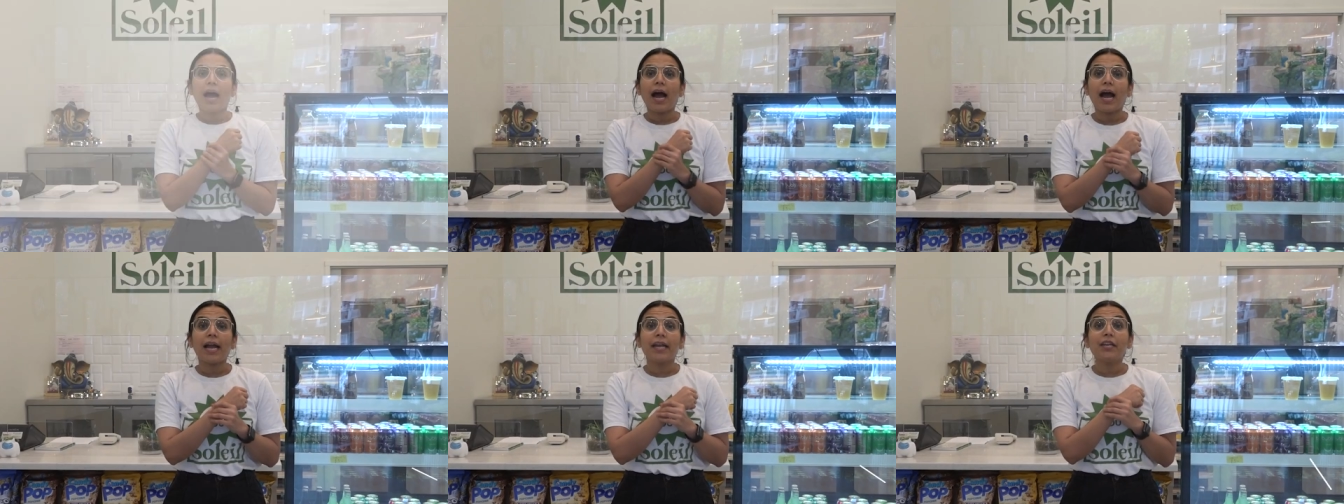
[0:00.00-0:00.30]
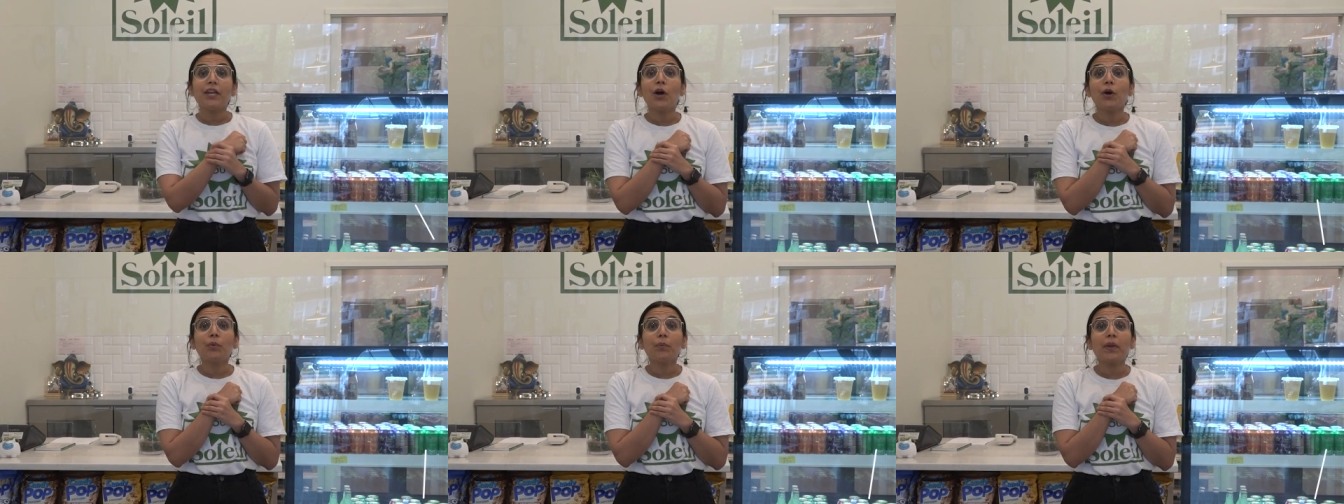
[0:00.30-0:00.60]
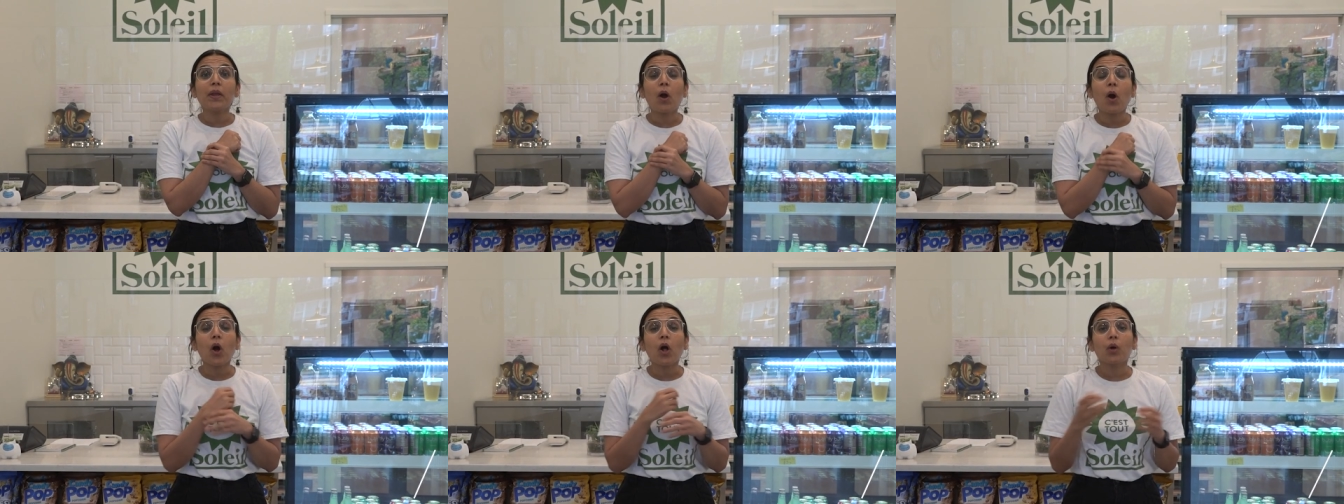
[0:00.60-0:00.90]
I know
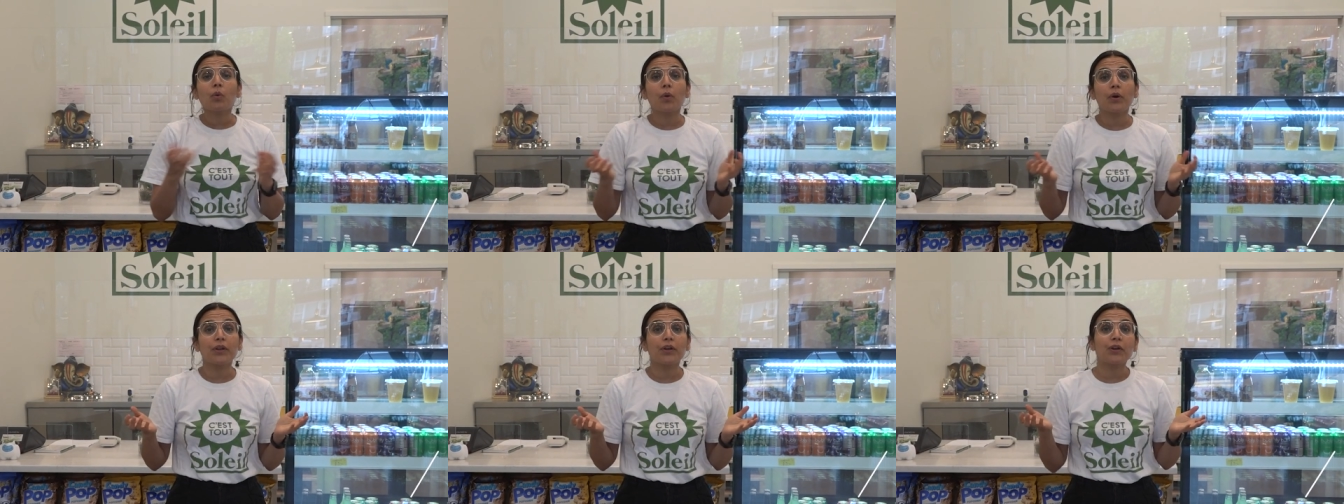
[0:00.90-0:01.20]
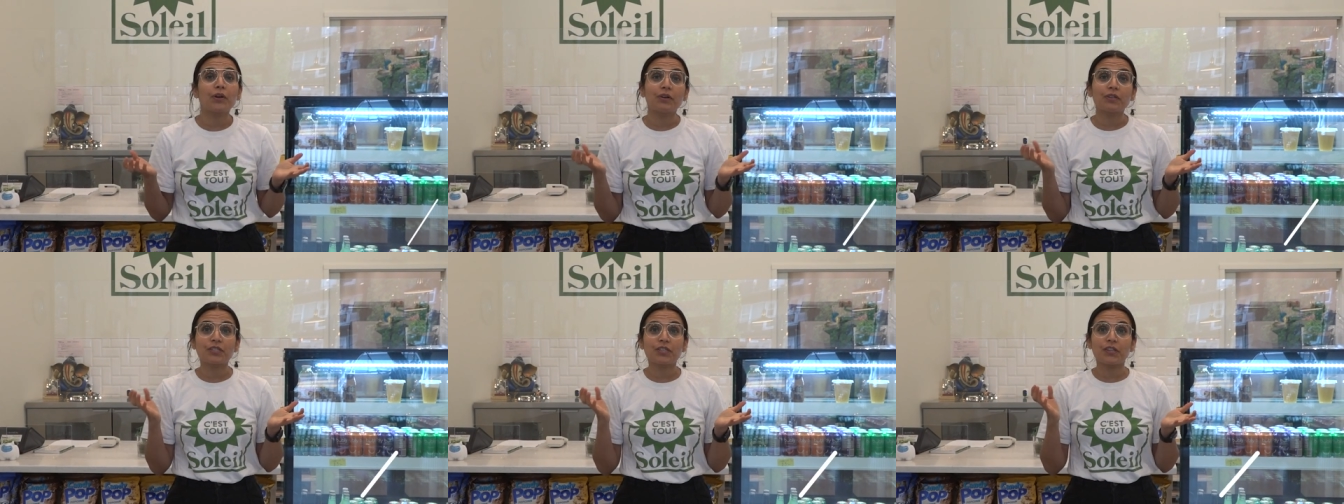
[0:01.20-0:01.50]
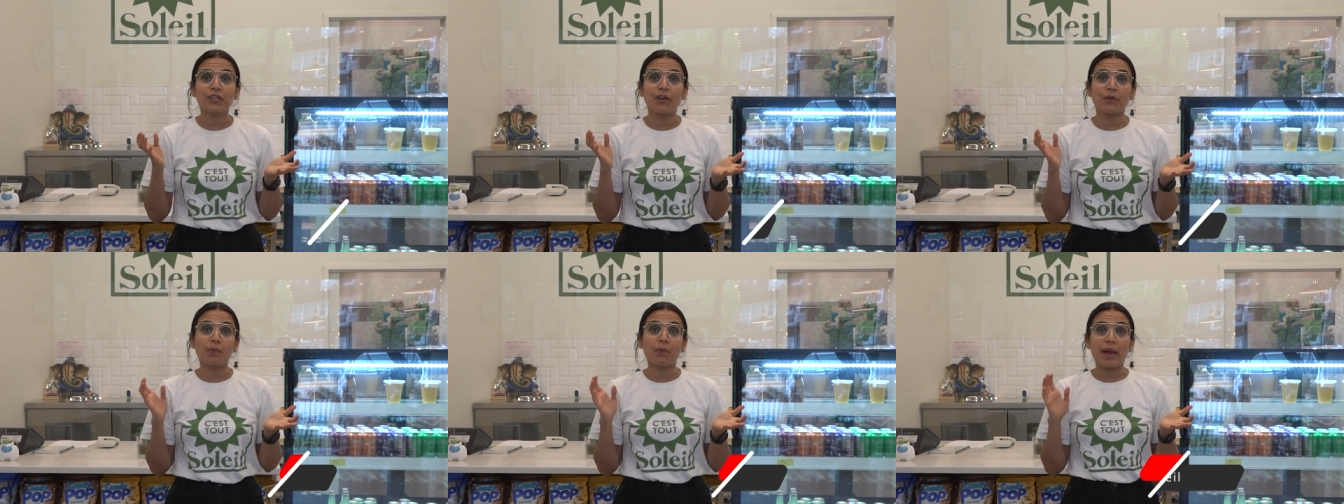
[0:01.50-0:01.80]
we all want to go to
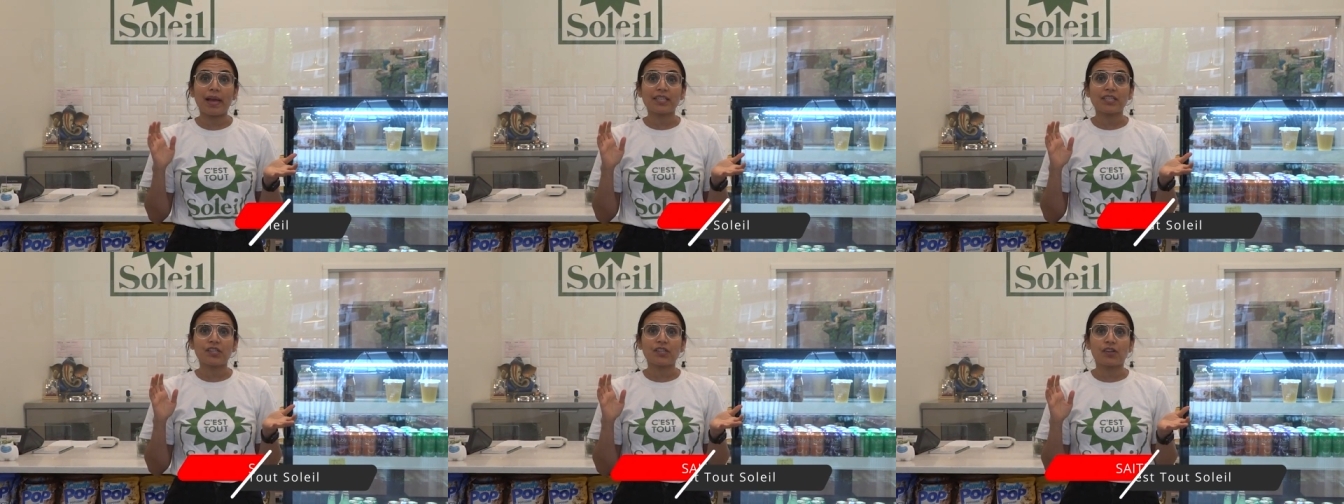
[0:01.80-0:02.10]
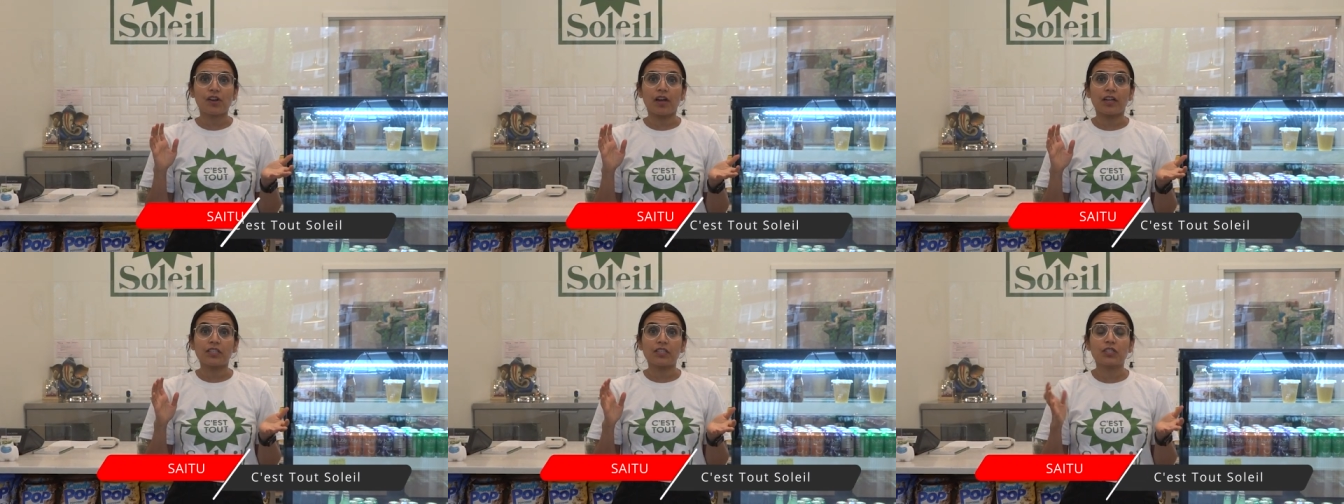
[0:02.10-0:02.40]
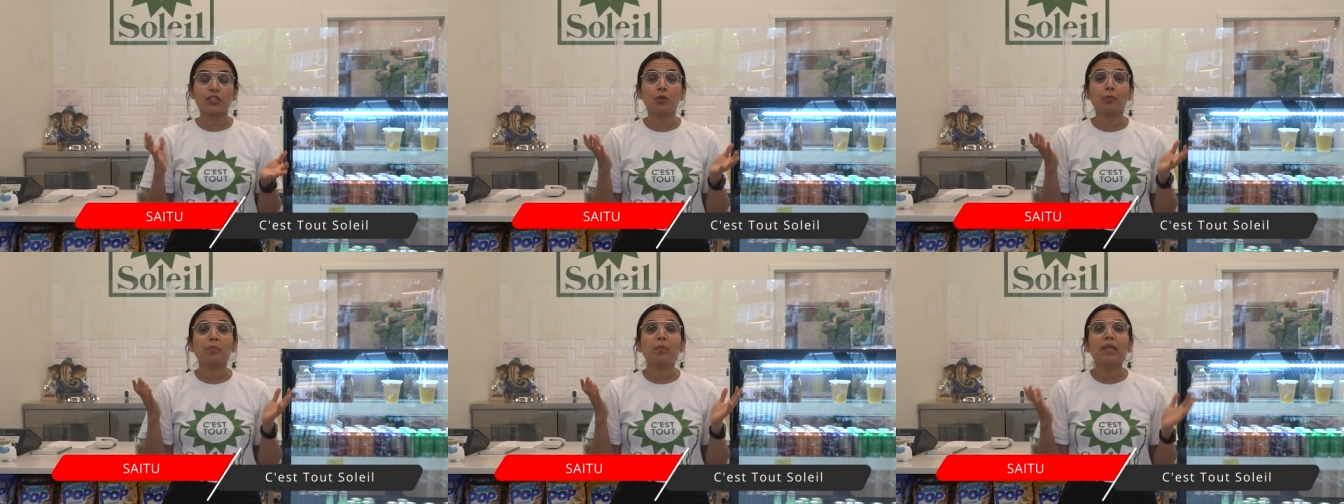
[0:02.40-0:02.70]
the restaurant,
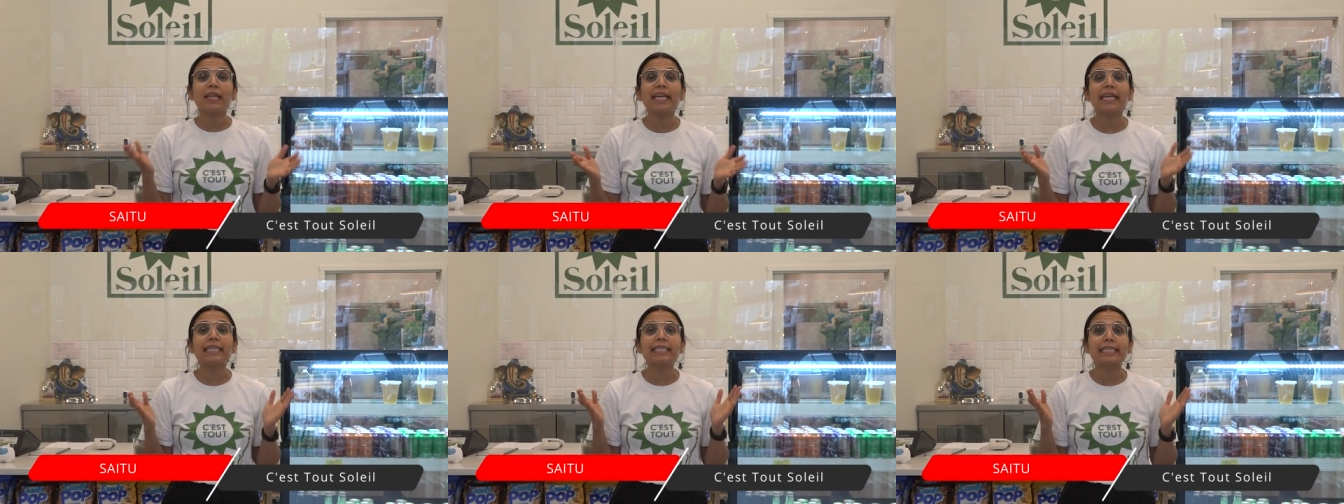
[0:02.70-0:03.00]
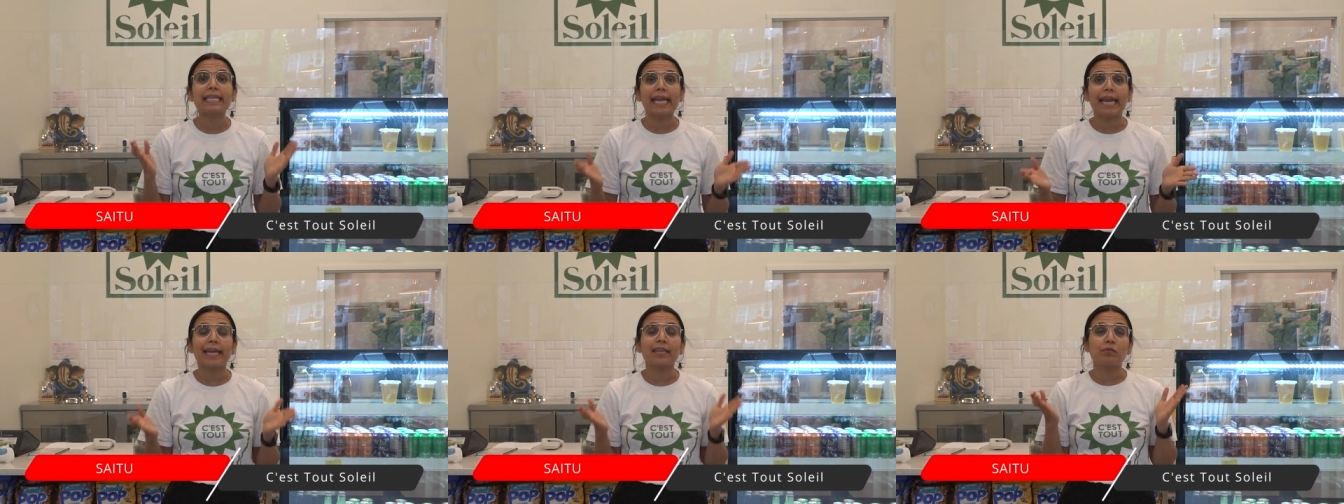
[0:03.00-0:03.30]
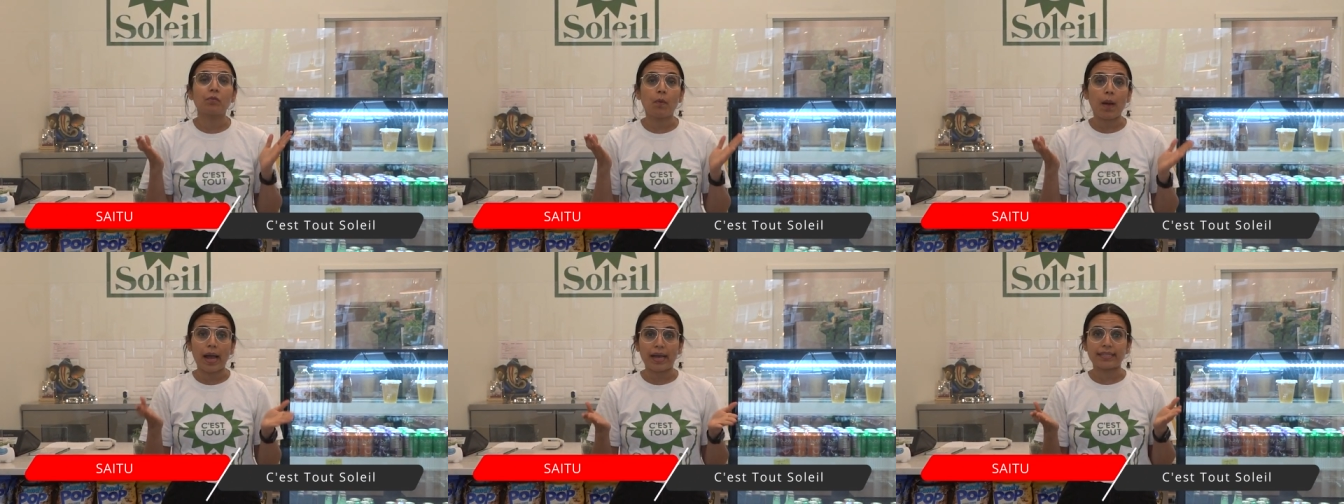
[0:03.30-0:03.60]
so please
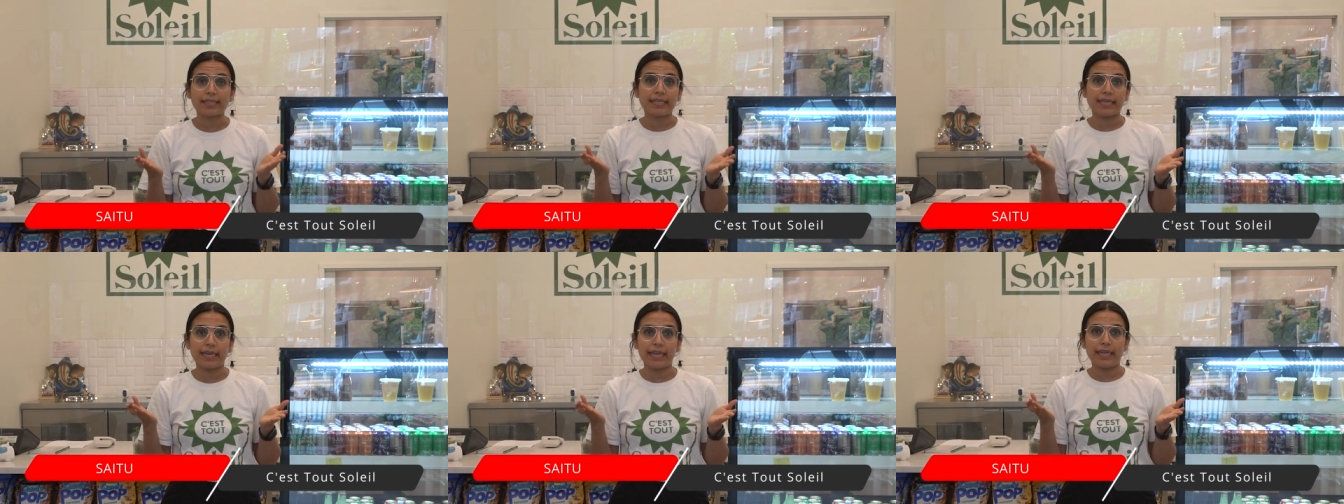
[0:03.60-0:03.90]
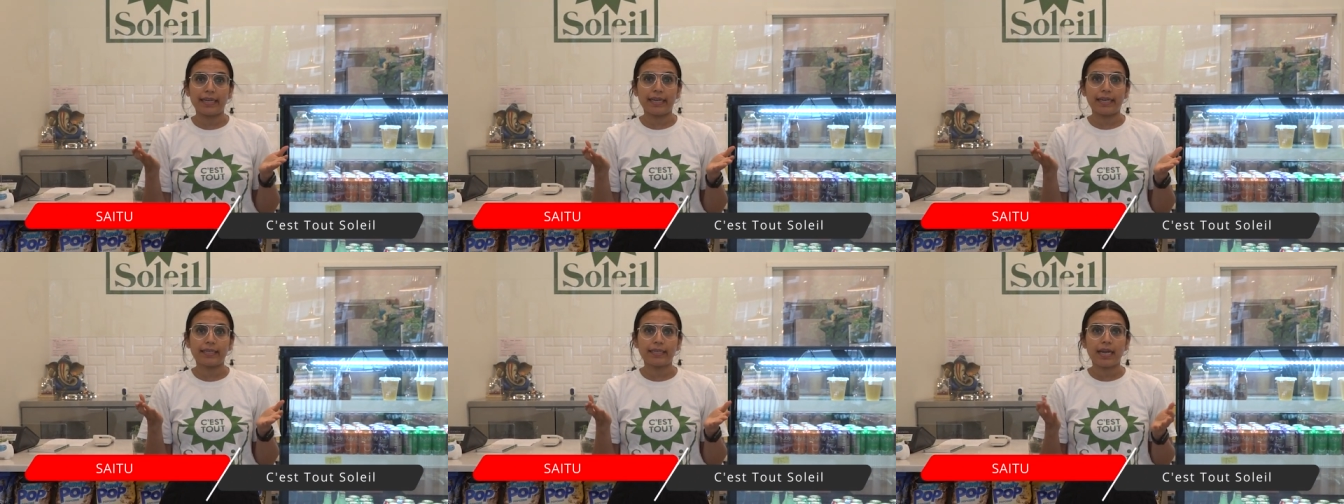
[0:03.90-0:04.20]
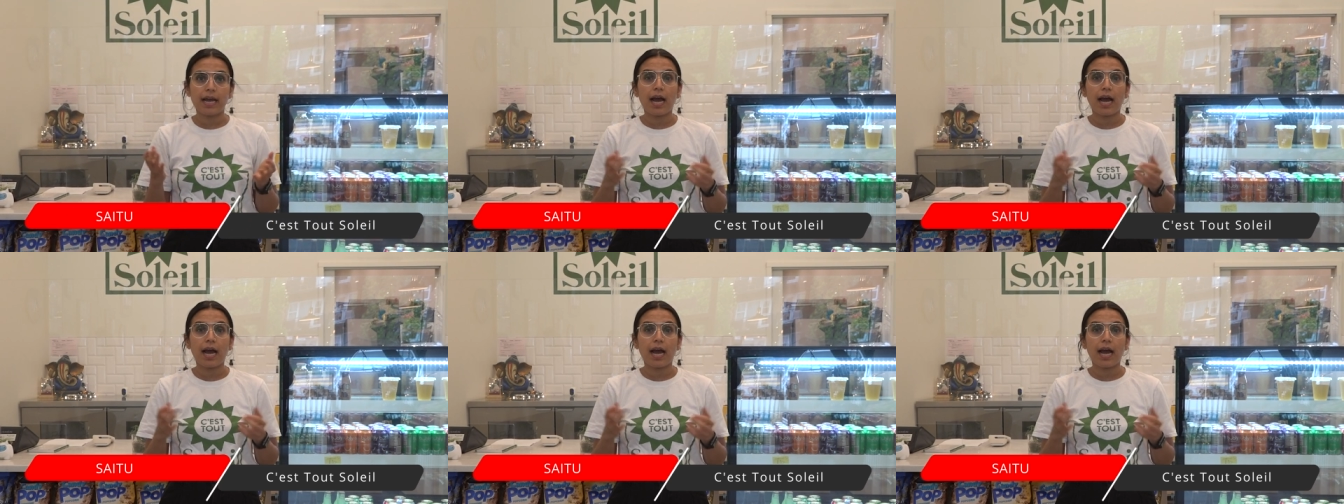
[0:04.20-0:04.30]
get vaccinated.